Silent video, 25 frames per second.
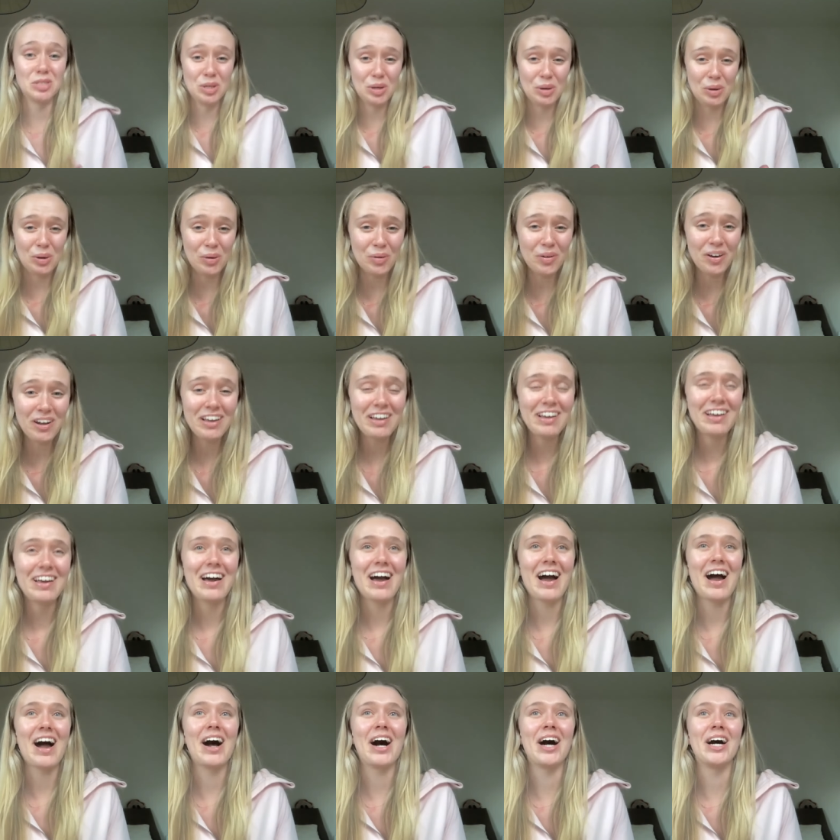do
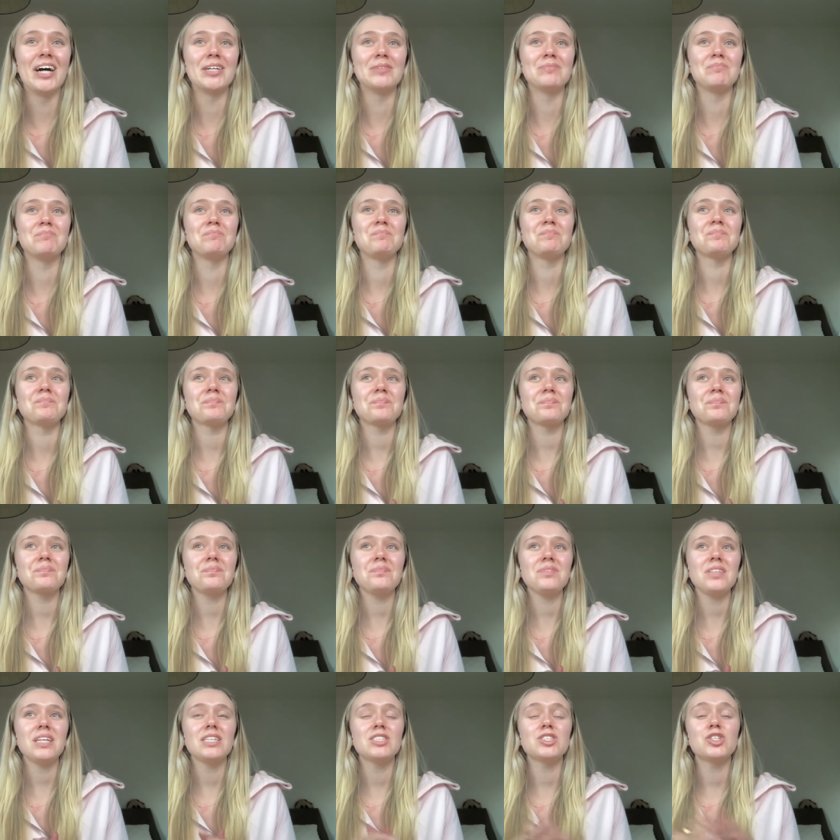um
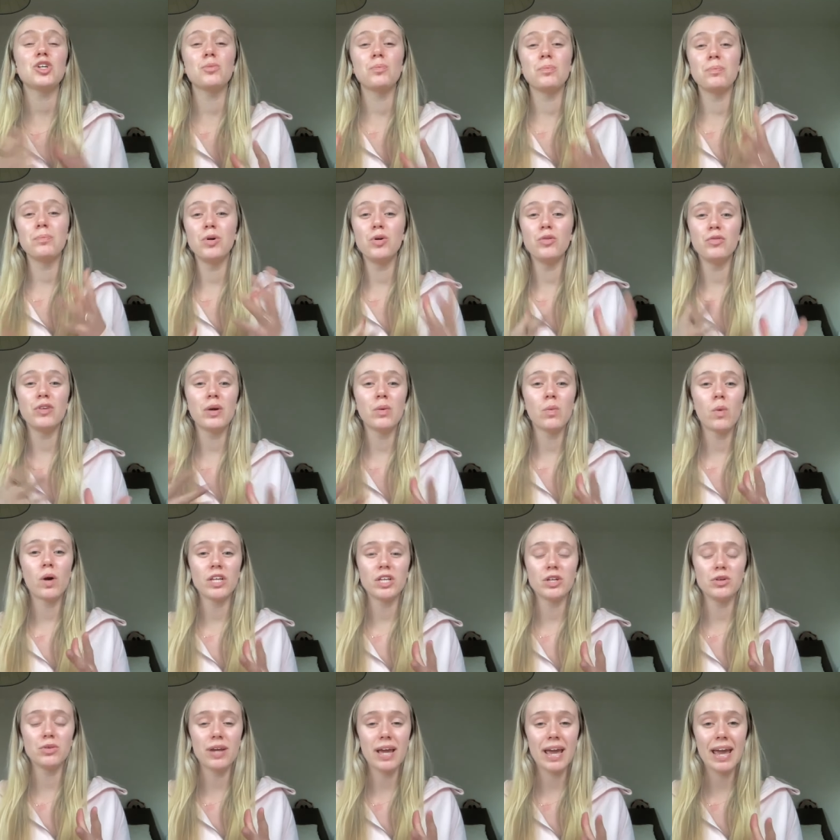so moving
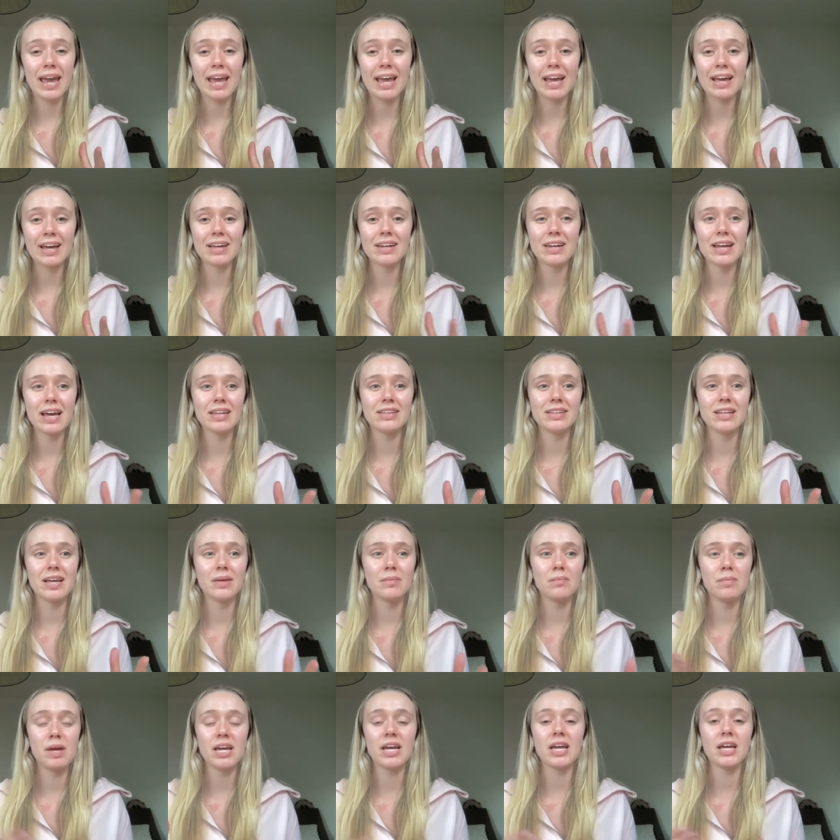what you can and
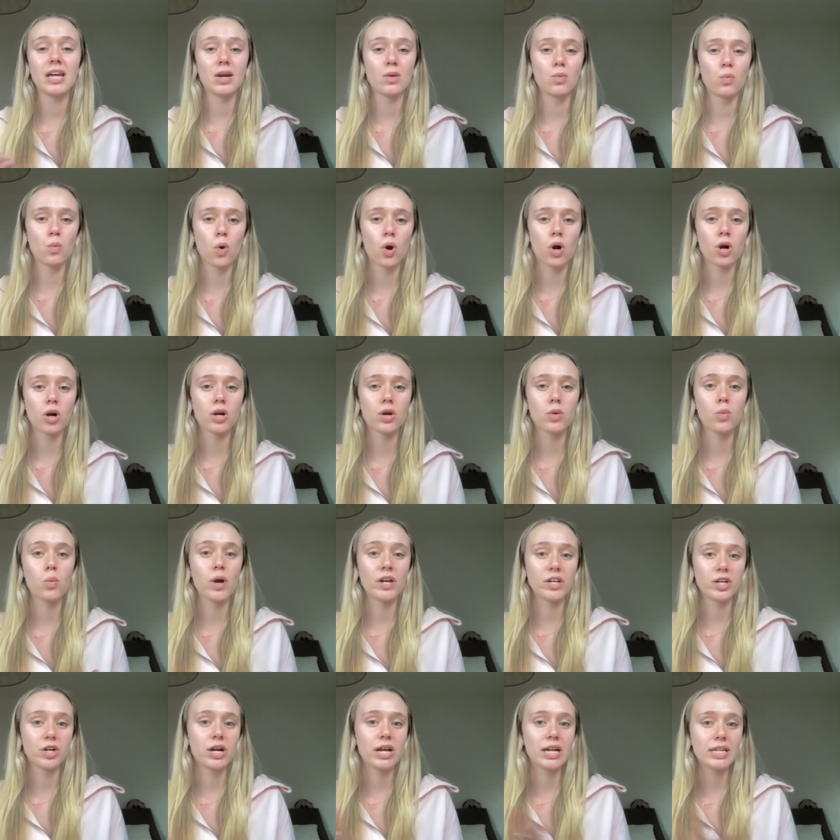then making it work
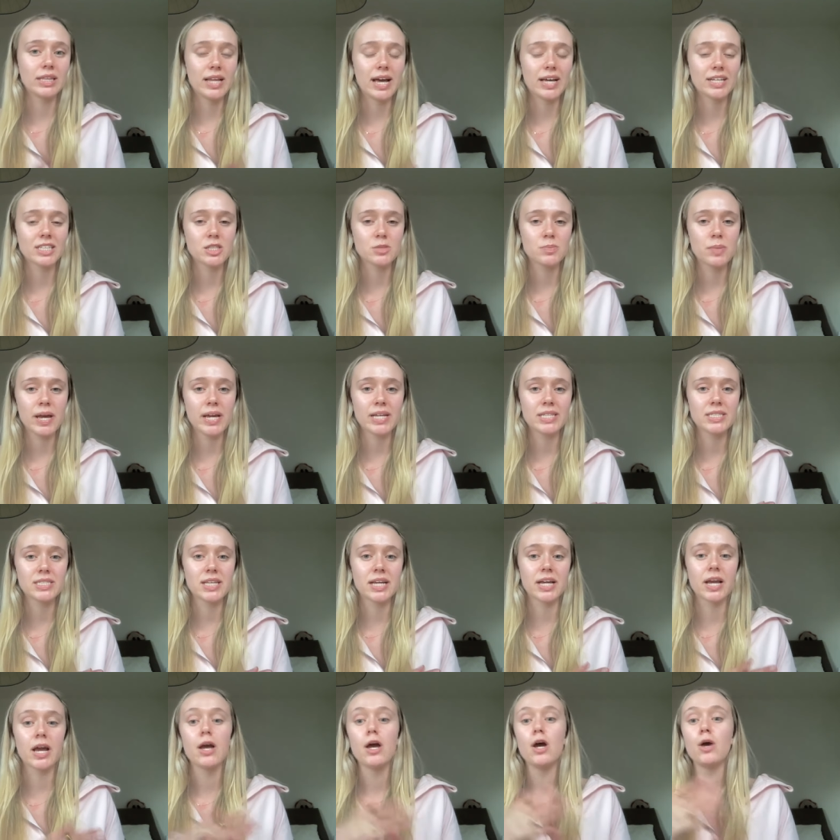when you're in that space
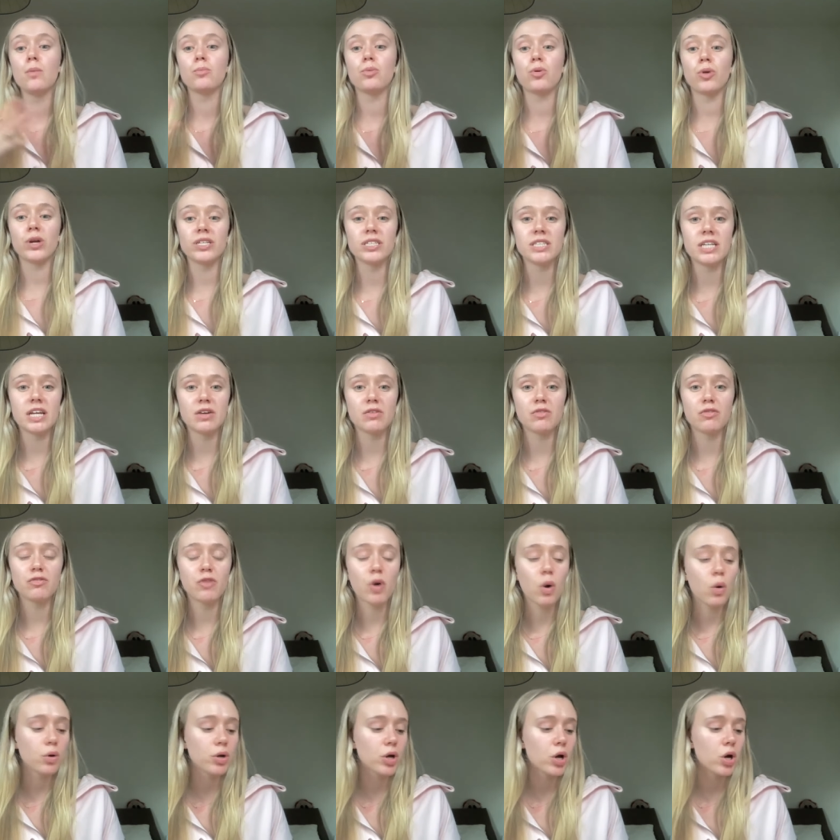like printing
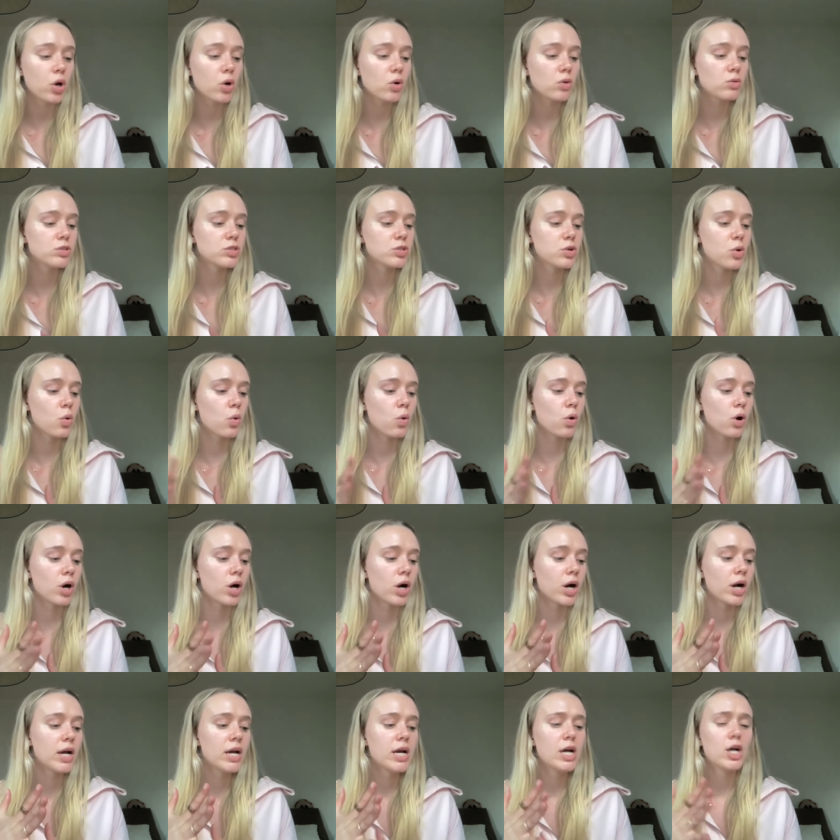photos
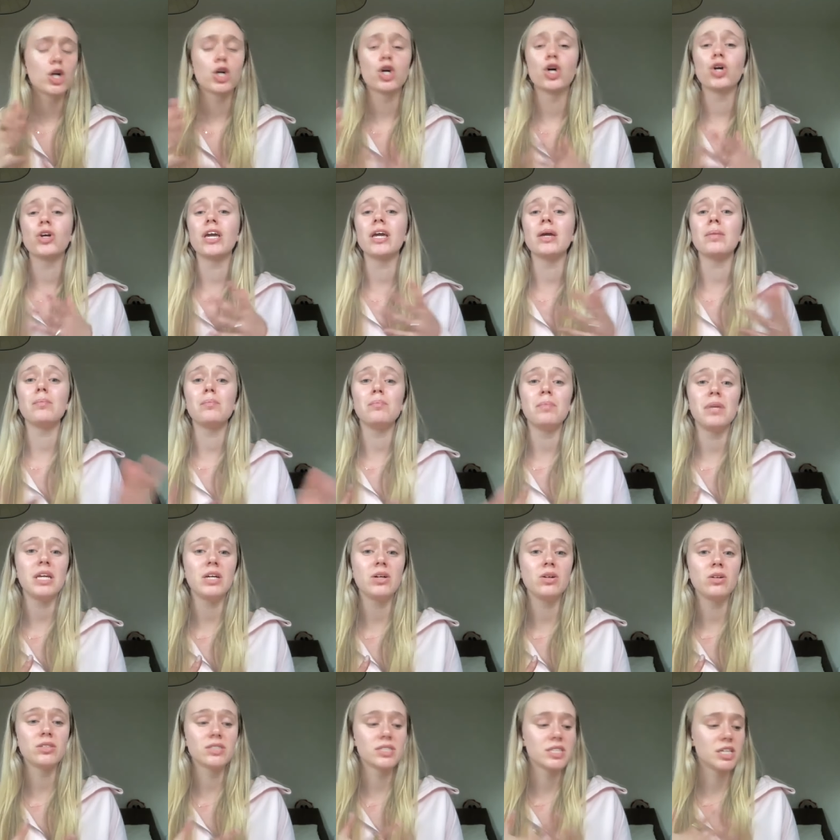or cooking
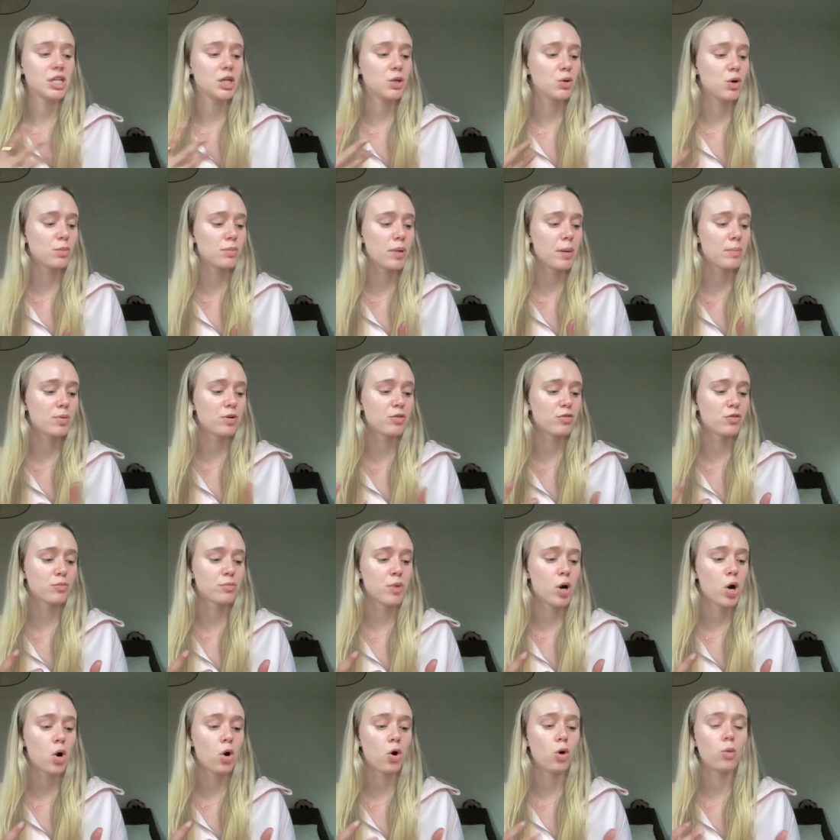meals that you remember
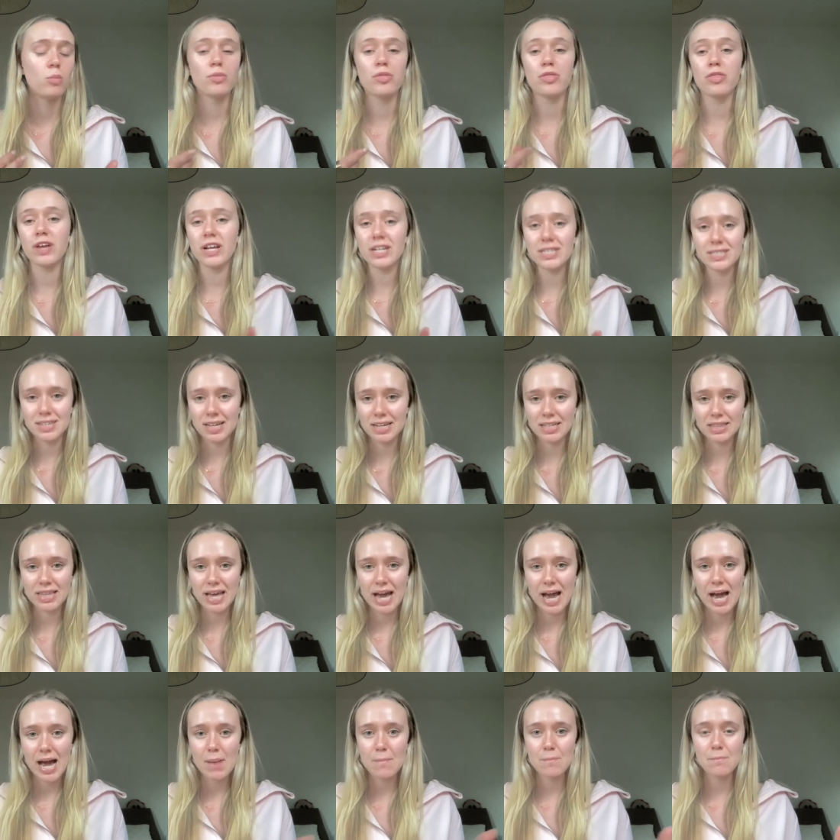from home things like
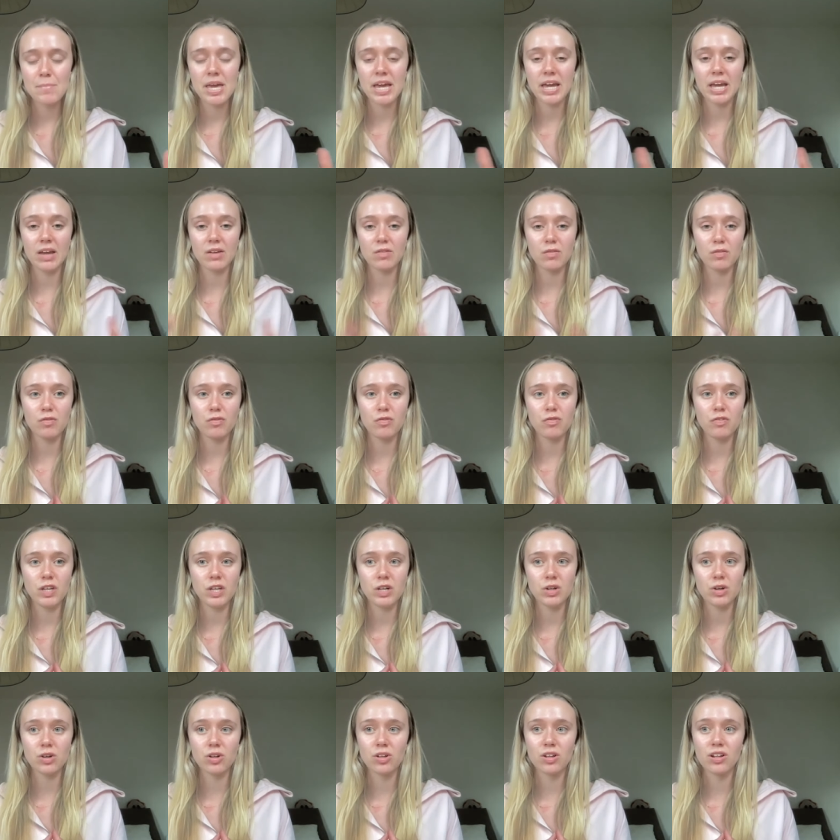that make it
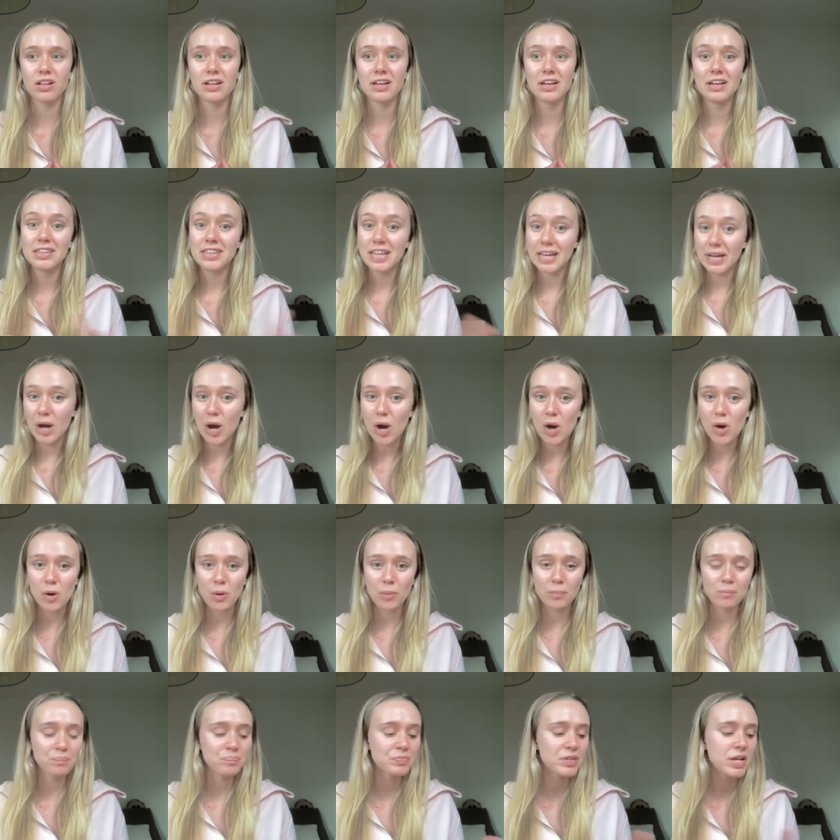feel like
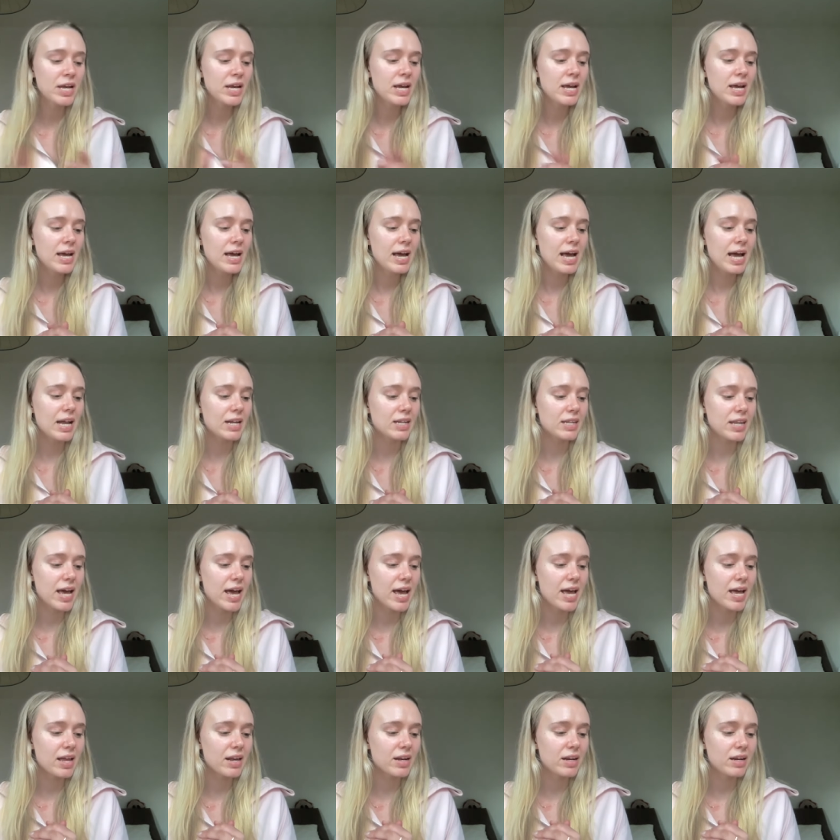home and
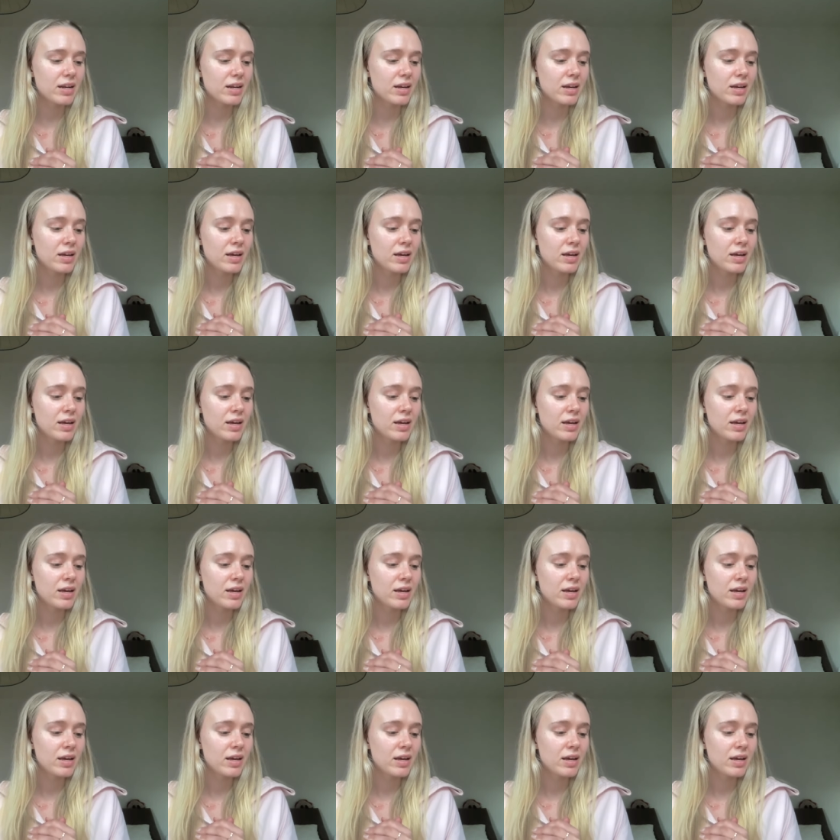then